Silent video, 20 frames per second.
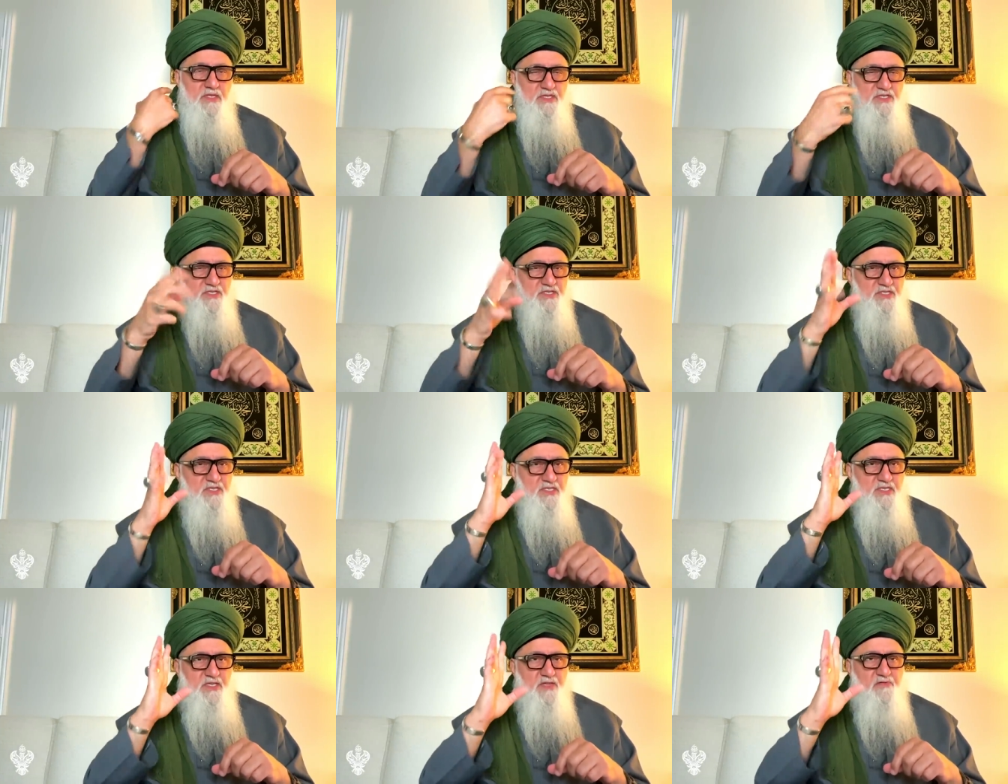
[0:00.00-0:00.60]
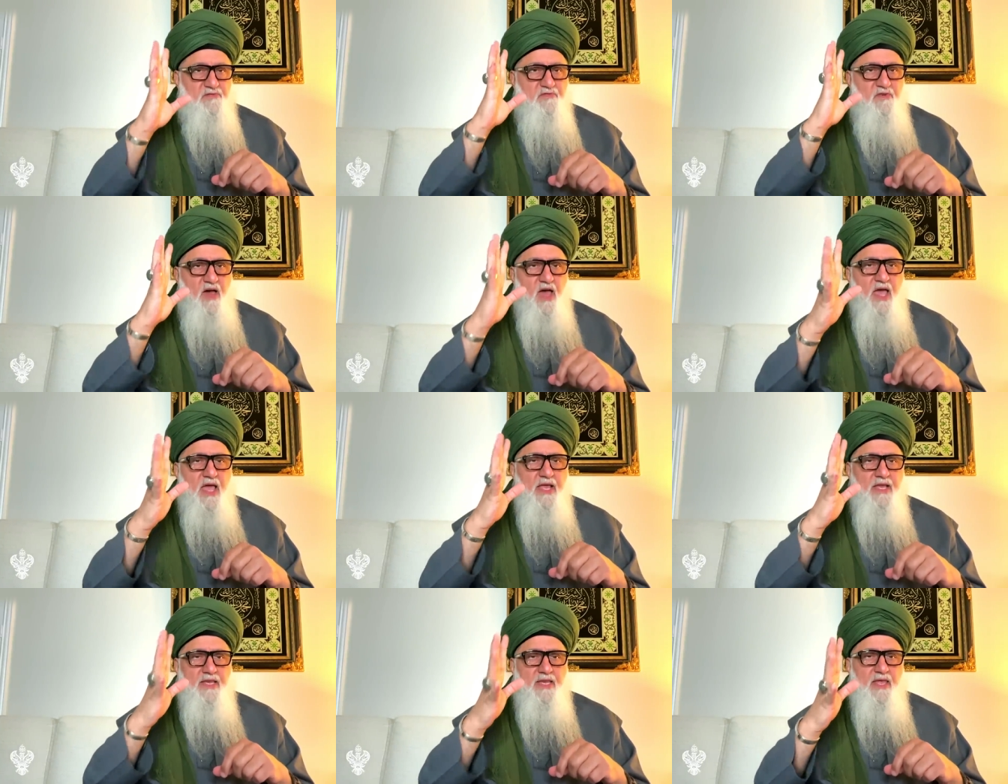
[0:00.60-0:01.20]
This is a
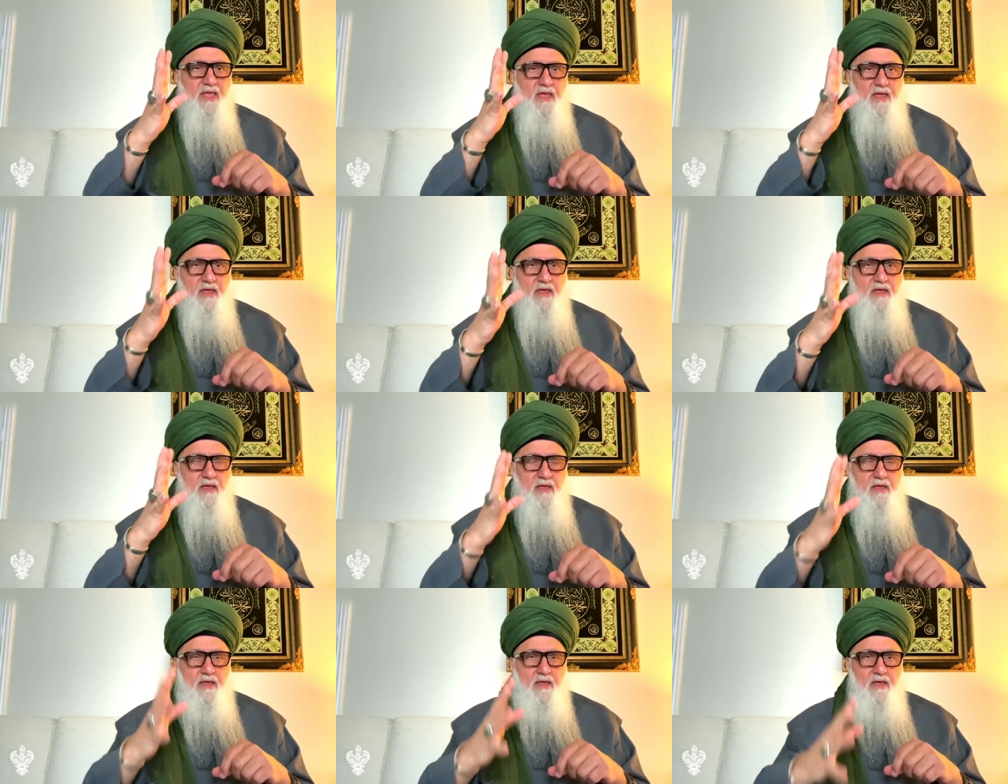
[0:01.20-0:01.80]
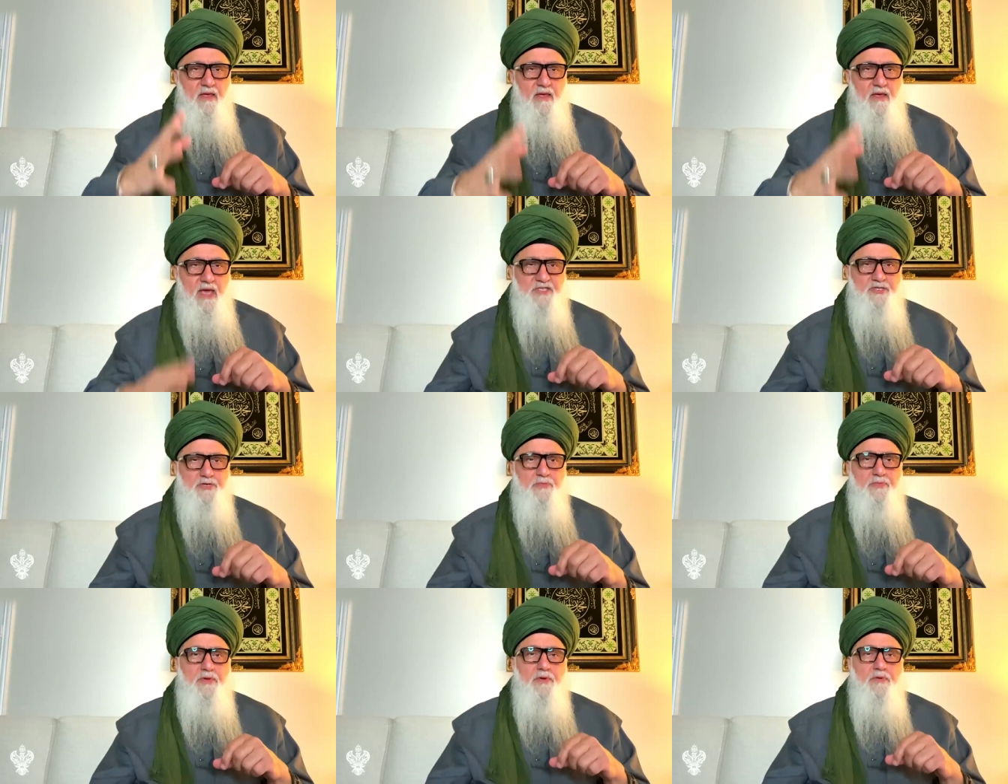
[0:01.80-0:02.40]
divine
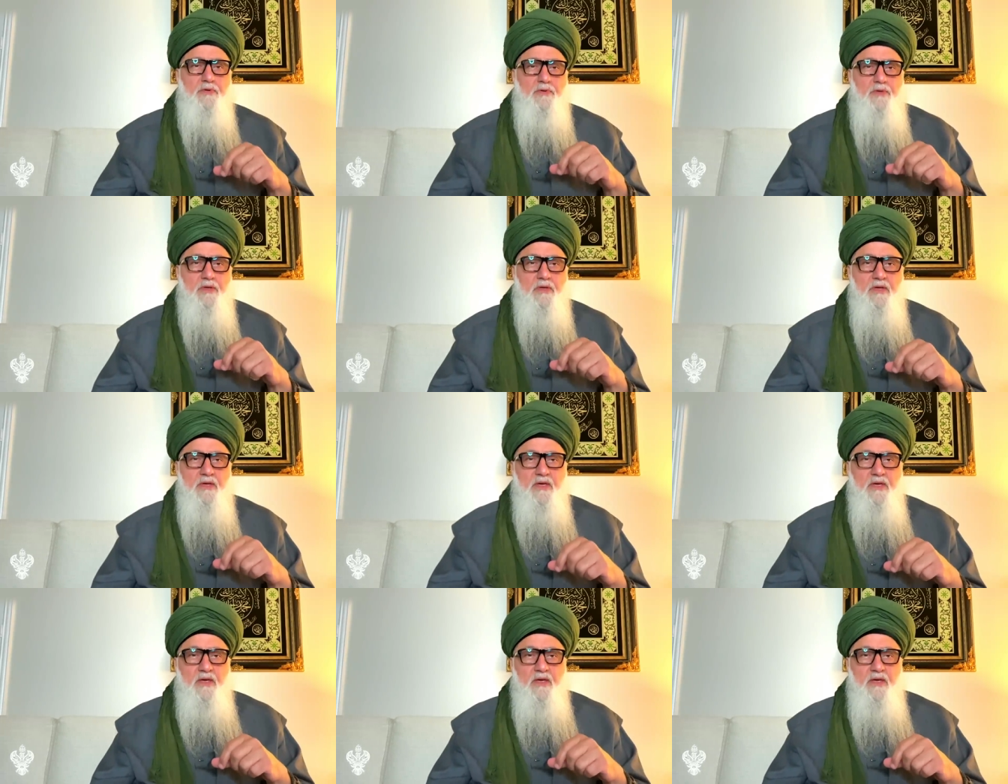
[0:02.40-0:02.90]
attribute.